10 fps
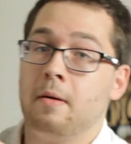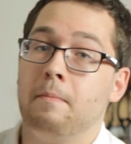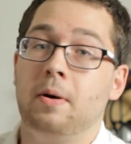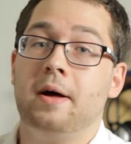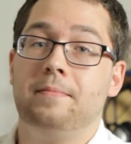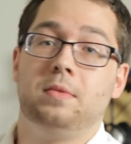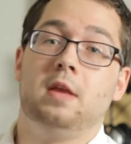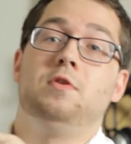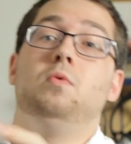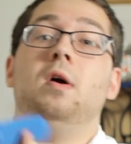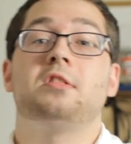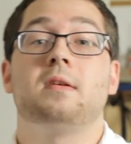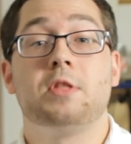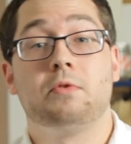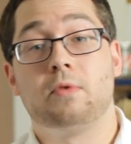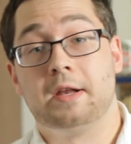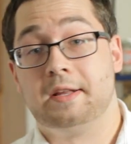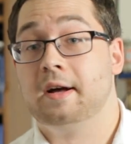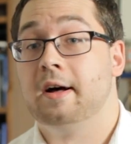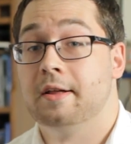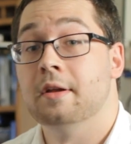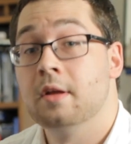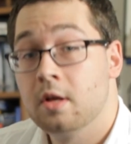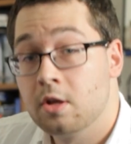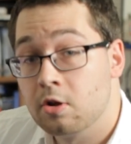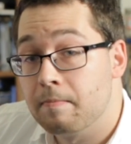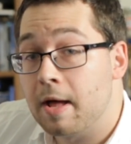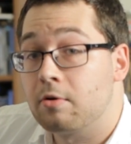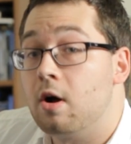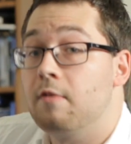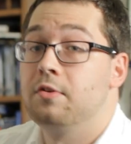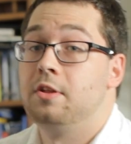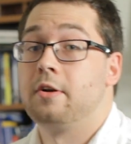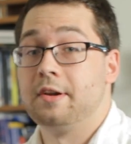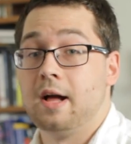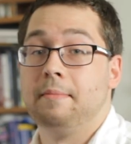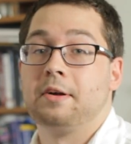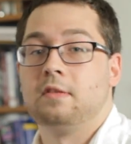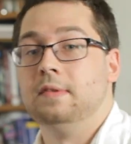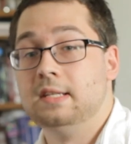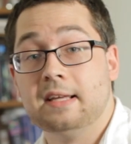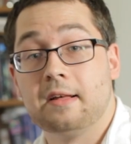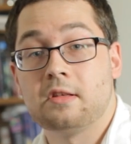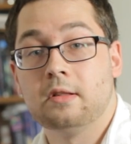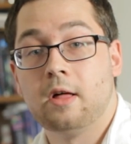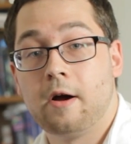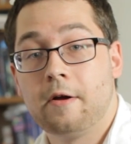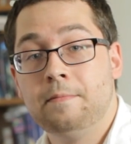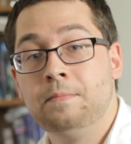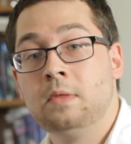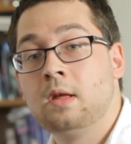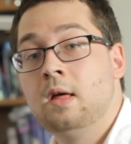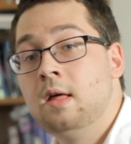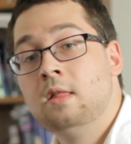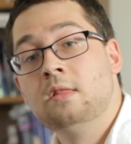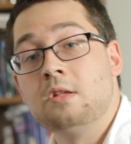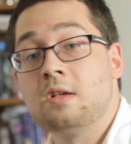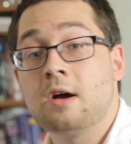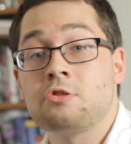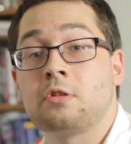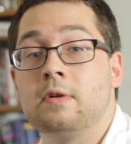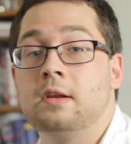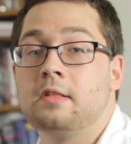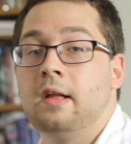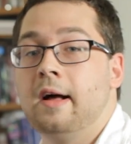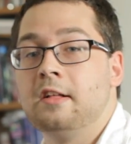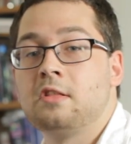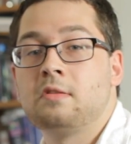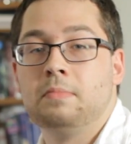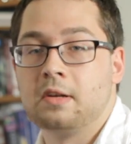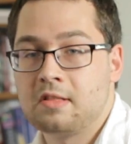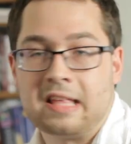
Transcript: But if you want something run and gun, you're better off with the ergonomics of a DSLR. The touchscreen is nice, but it's